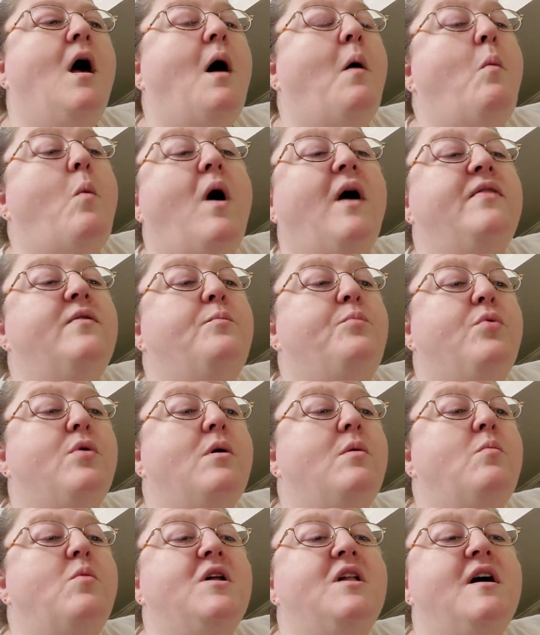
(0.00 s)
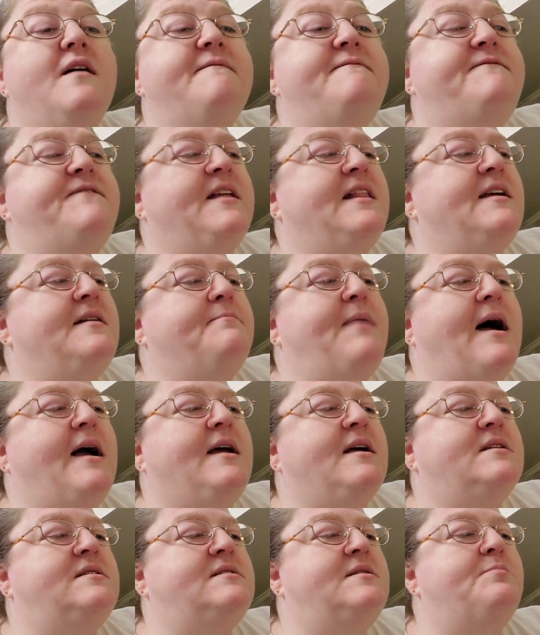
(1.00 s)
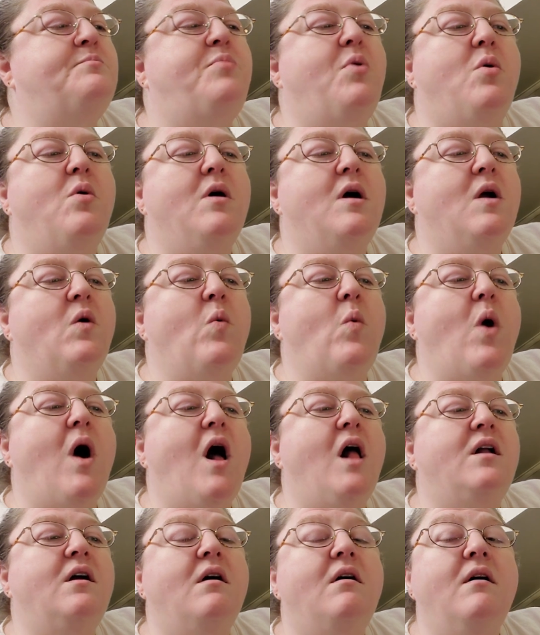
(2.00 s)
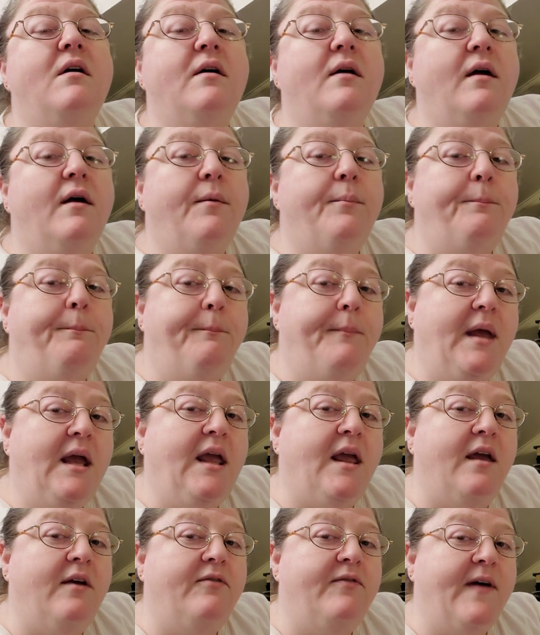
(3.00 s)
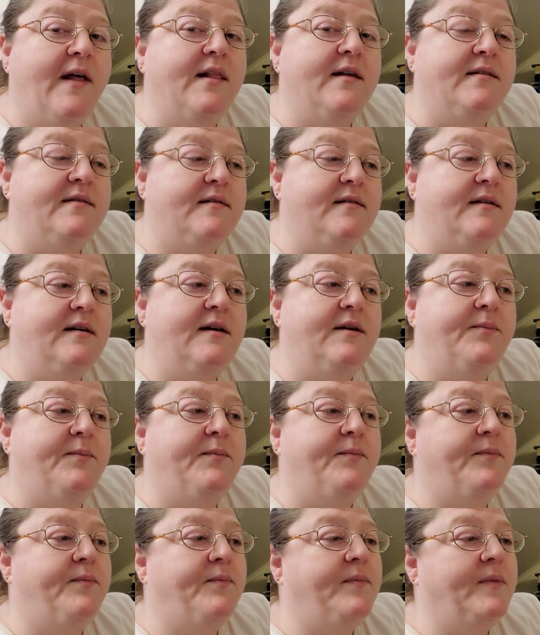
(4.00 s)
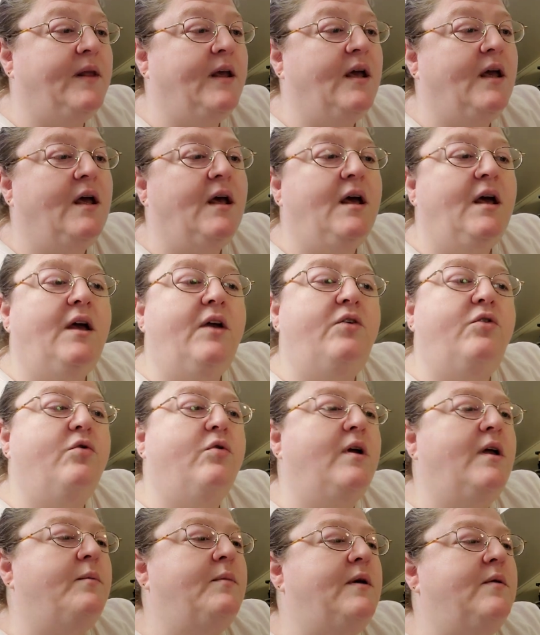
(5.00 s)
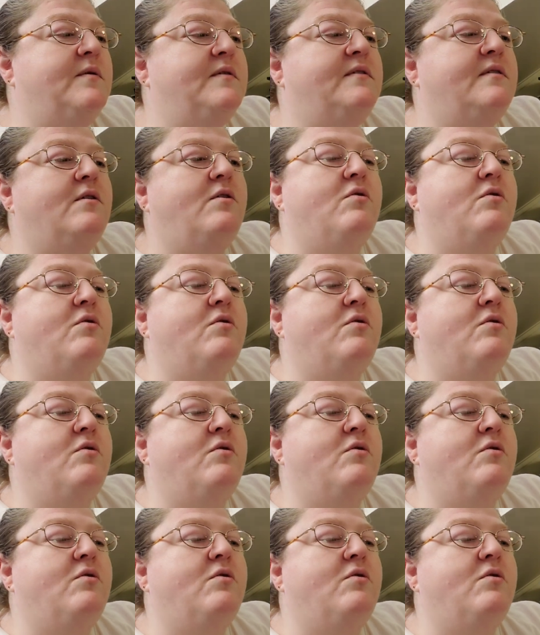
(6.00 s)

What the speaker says: While the broom went on filling buckets and pouring water, Mickey fell asleep. He dreamed he was the